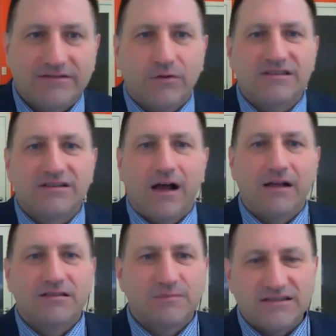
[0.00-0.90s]
So he's got
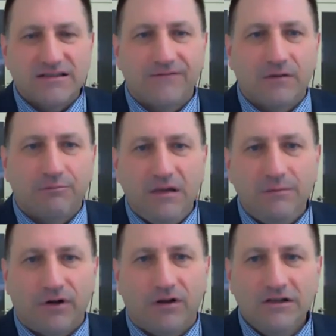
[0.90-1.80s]
specific
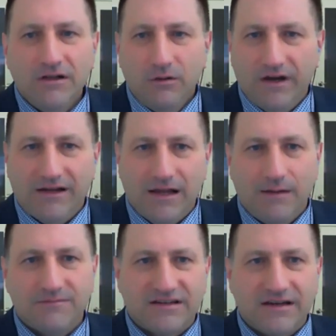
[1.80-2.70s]
people when it
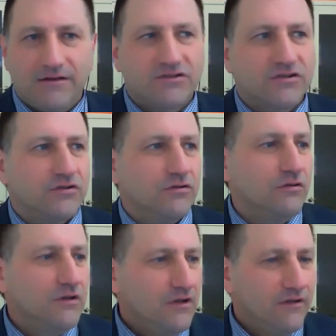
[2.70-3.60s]
comes down to